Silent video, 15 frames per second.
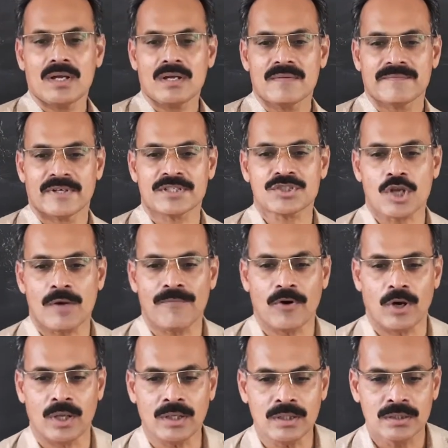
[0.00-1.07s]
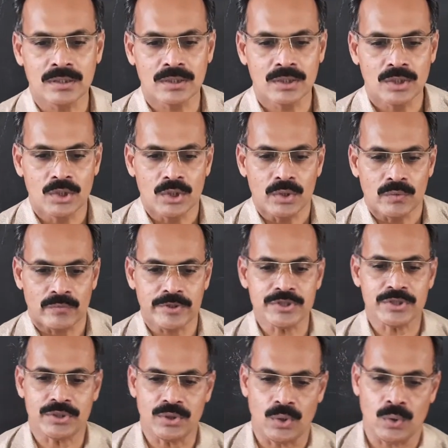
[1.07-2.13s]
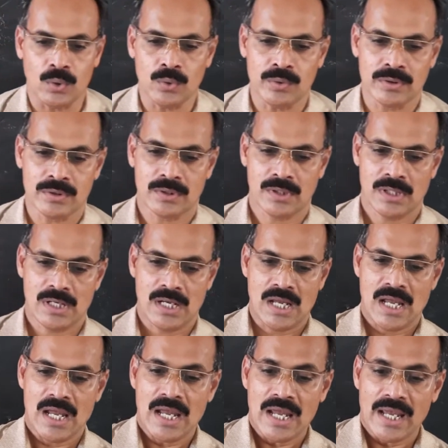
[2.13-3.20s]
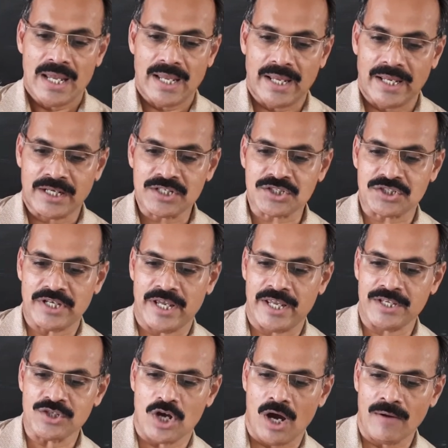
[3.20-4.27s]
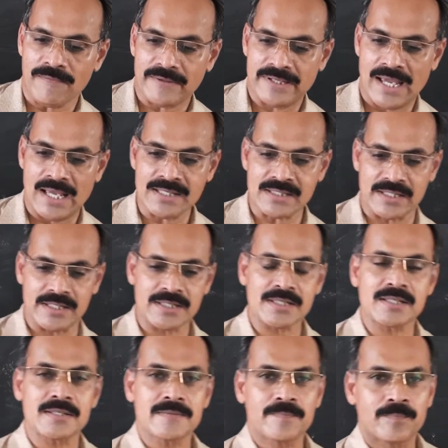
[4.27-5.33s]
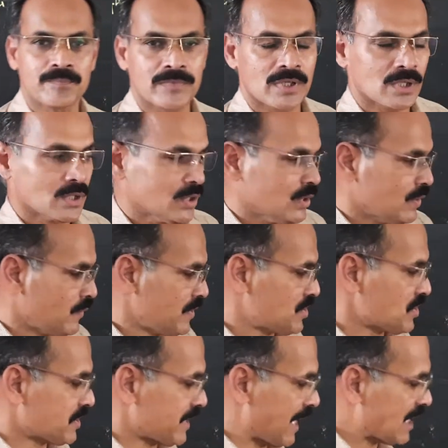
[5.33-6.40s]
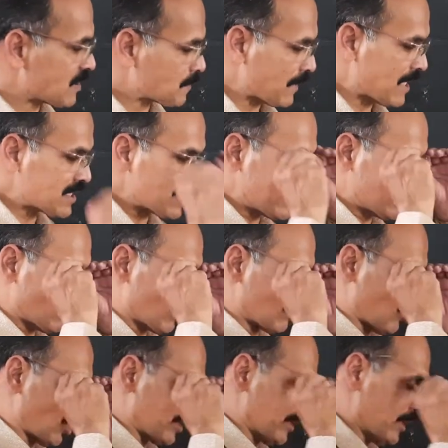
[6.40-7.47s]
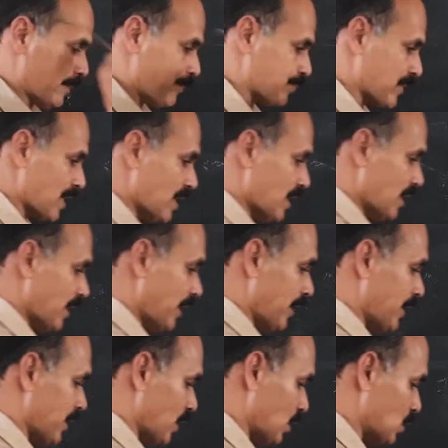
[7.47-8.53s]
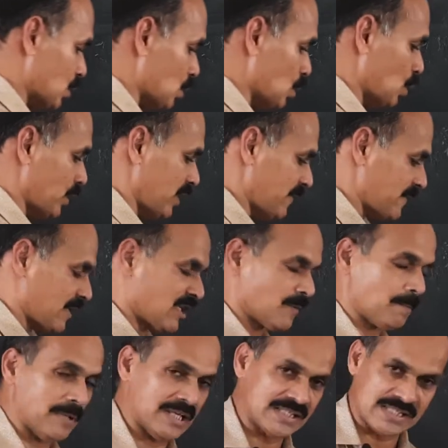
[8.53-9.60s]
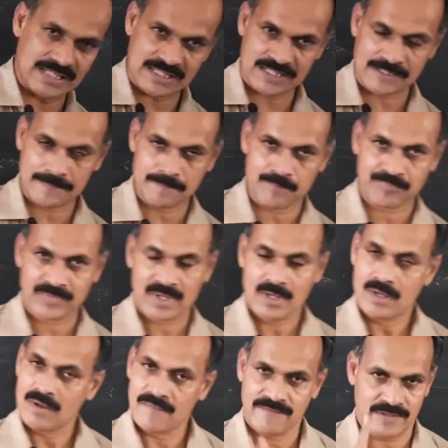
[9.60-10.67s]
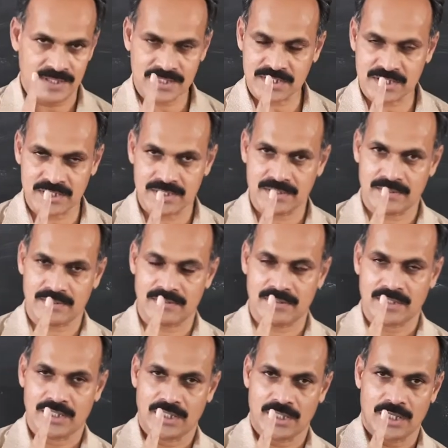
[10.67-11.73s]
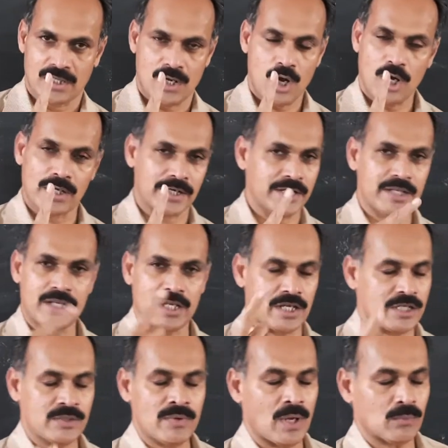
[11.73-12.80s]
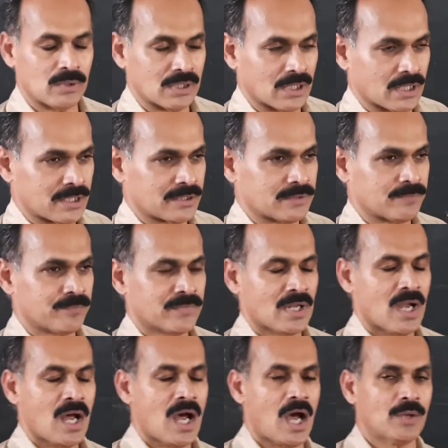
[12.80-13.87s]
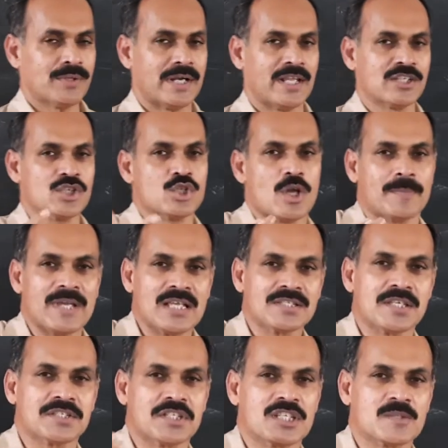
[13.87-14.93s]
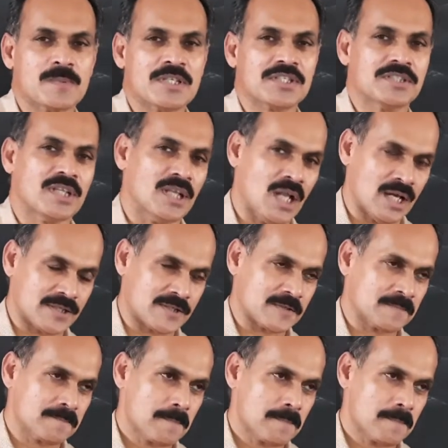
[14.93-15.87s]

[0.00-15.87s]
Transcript: First of all, we should know exchange of gases which takes place in our body in two different places. First, already you have learned how that exchange of gases takes place in the lungs.